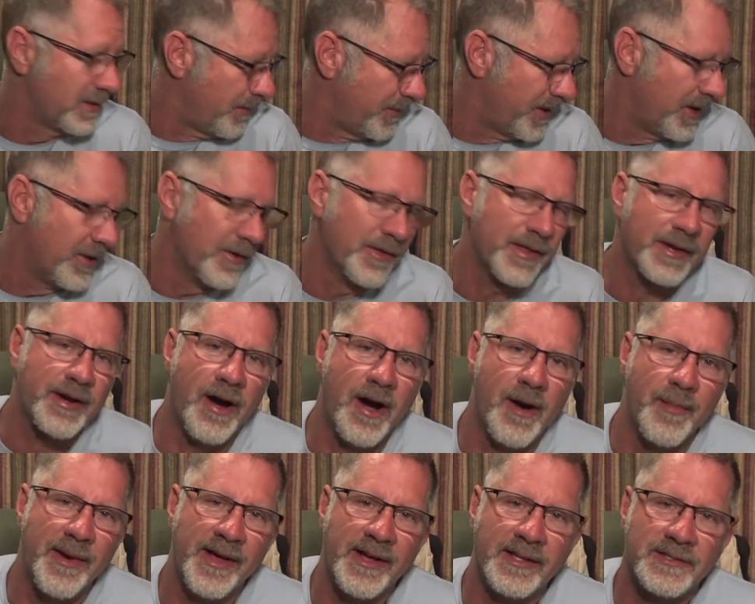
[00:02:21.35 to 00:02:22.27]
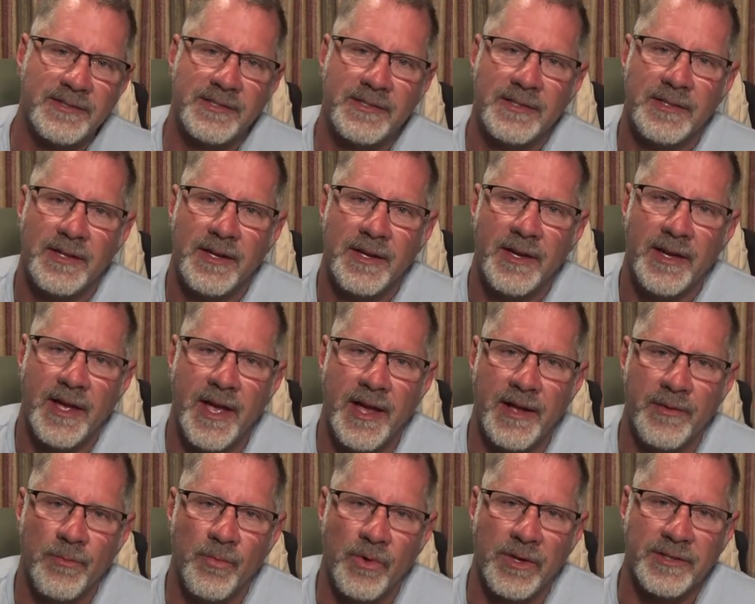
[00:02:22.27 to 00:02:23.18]
Let me know in the comments
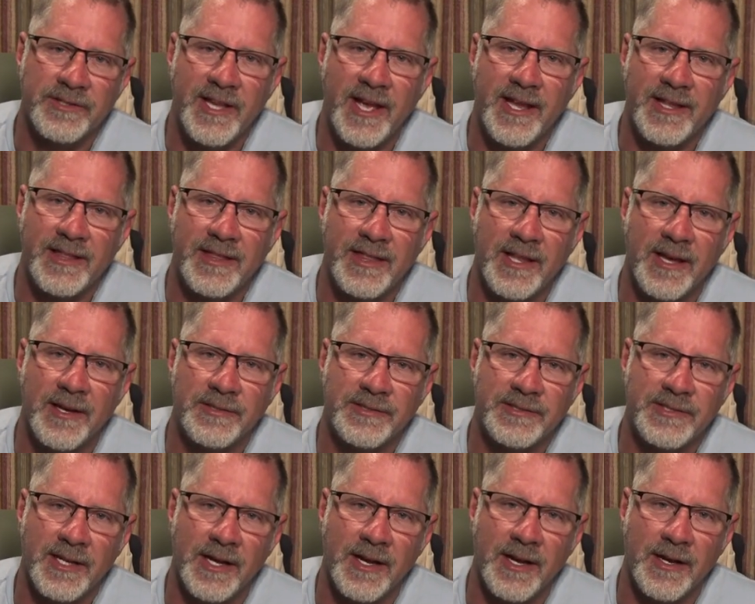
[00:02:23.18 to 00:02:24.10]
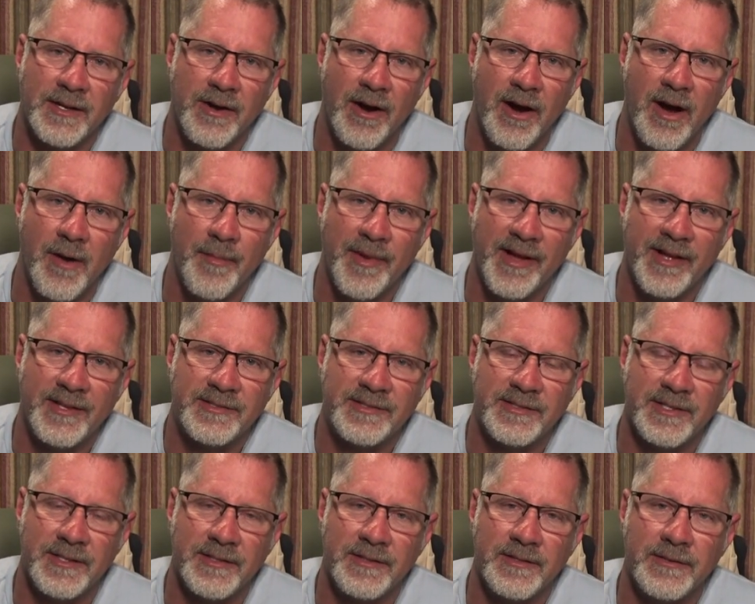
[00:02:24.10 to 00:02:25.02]
and we'll take those
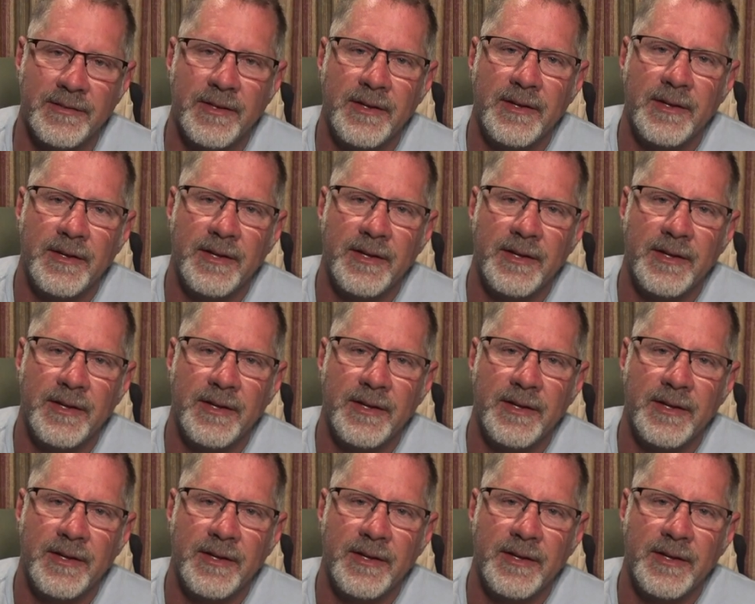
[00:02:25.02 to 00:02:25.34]
comments and